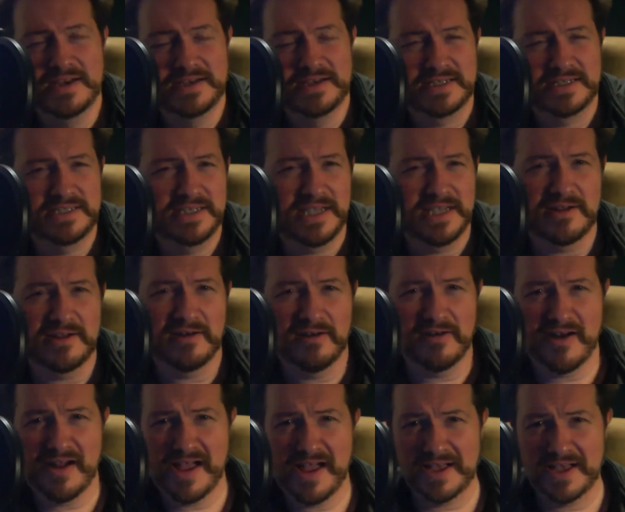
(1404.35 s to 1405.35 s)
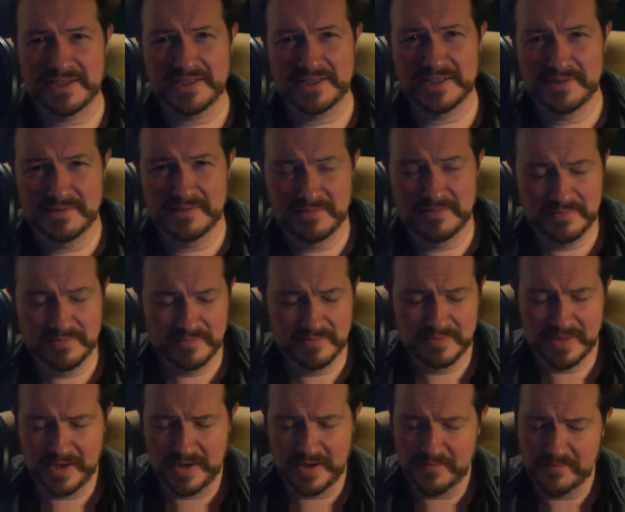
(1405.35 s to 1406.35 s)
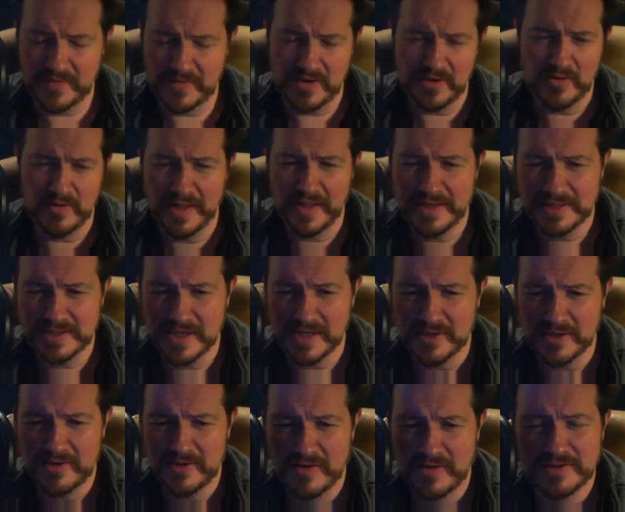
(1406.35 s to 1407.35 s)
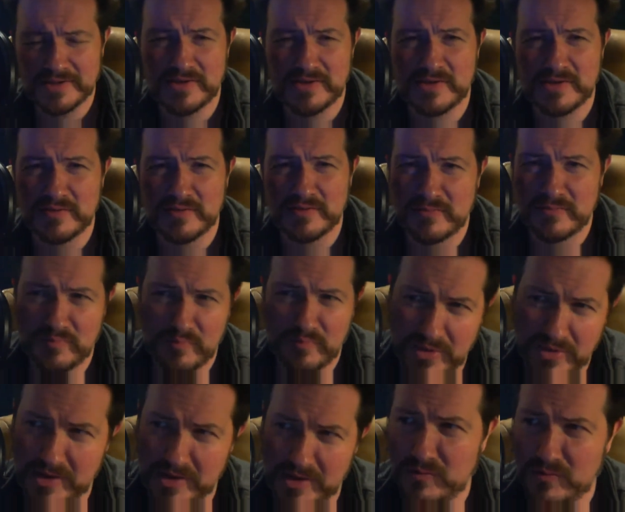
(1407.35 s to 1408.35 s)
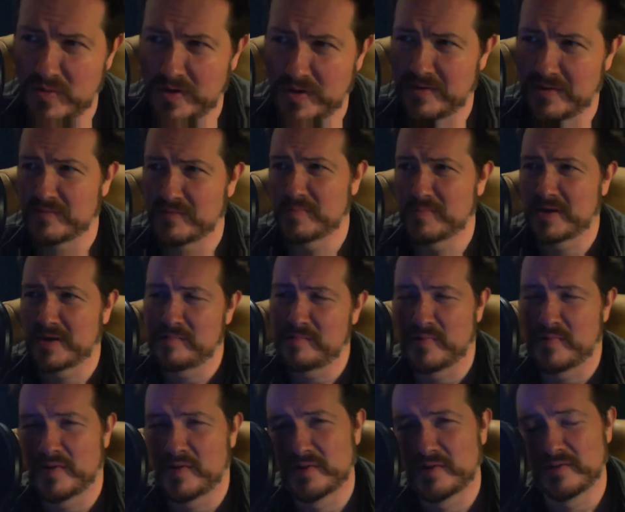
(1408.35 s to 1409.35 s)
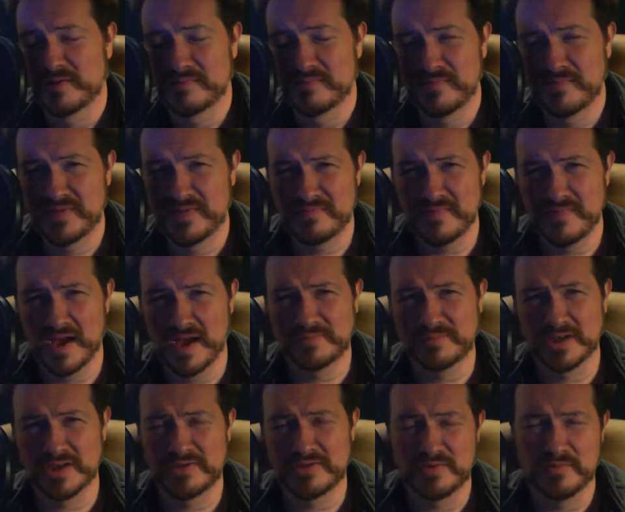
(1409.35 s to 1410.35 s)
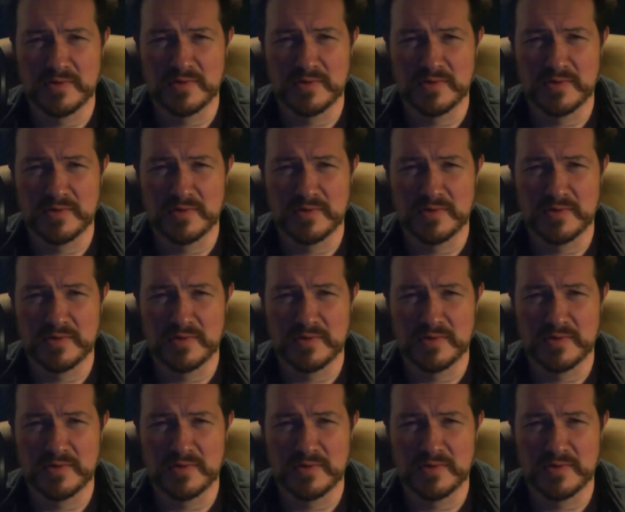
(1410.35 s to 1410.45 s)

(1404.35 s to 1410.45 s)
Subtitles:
to suck our ass. And if you don't want to suck your ass, you can put in whatever body part or object.